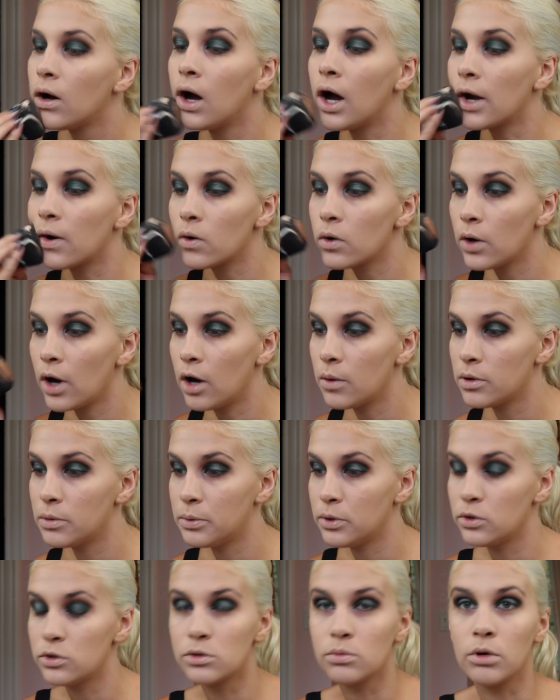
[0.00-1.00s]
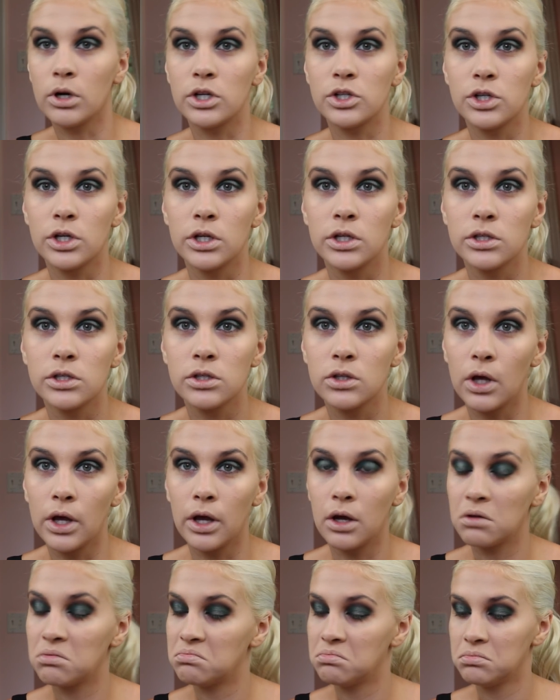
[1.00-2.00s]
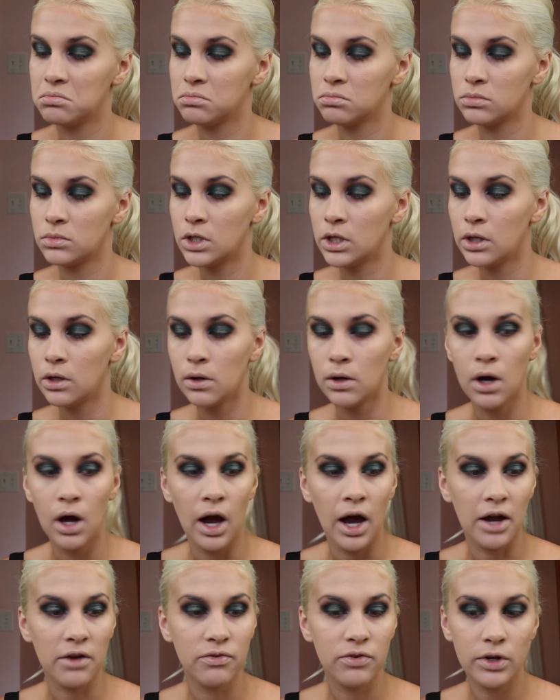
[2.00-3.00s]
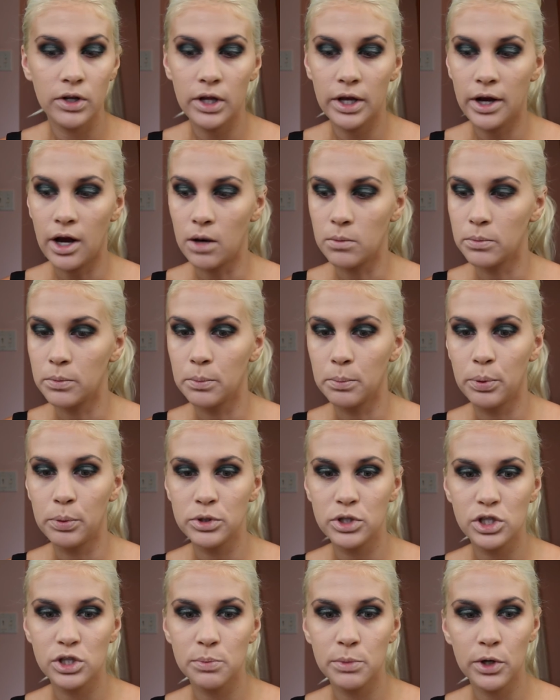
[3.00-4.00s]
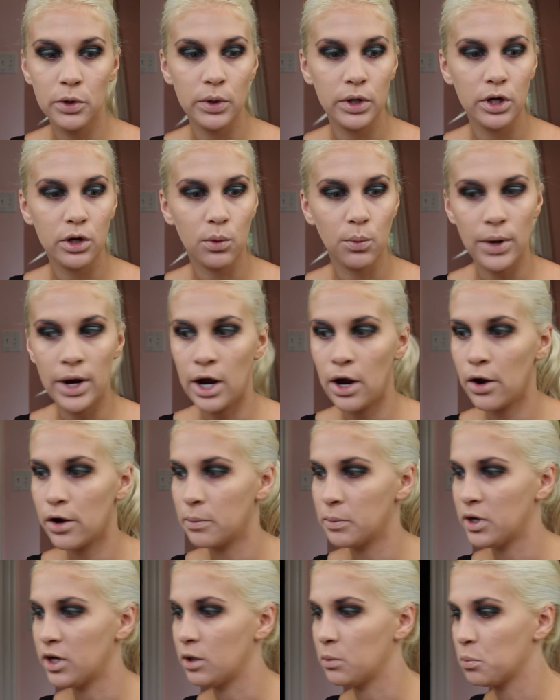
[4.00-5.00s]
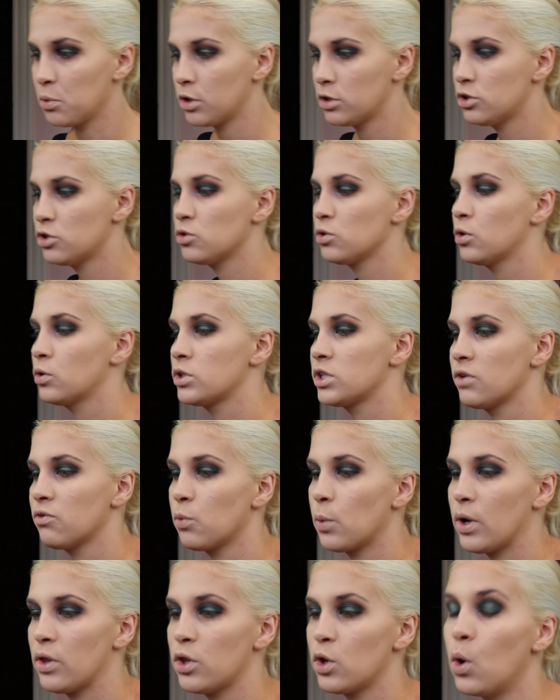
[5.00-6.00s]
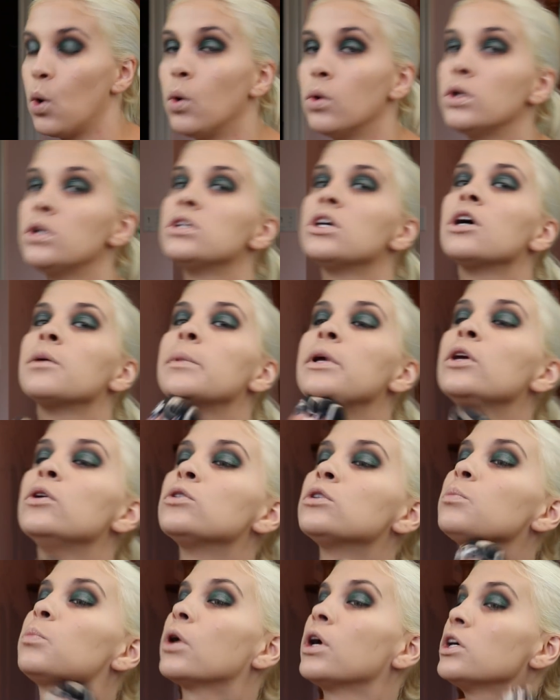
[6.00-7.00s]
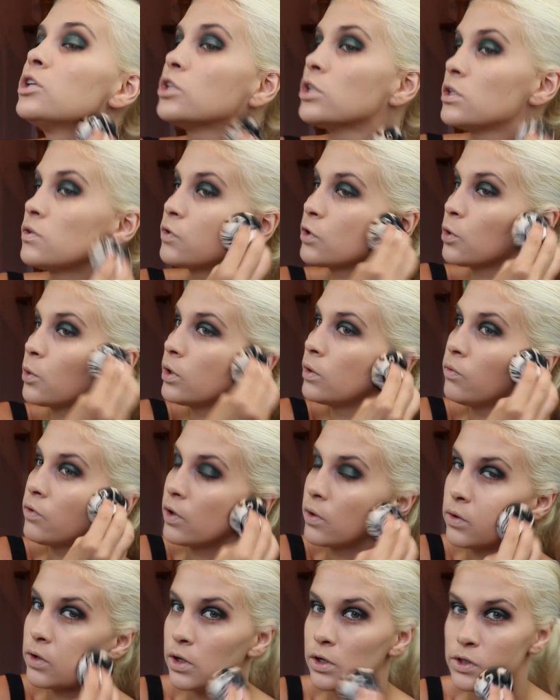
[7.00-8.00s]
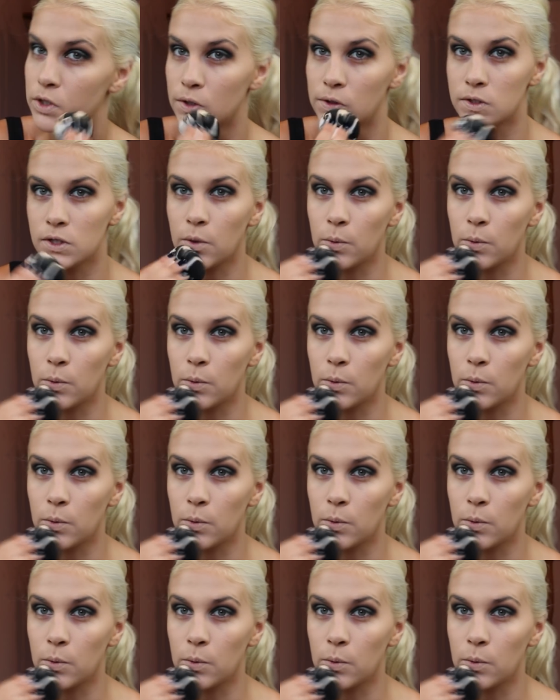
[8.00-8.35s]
I don't know how people use brushes. Like, I feel like I'm smearing it around, I'm getting brush strokes everywhere. The only time I use a brush is for cream foundations.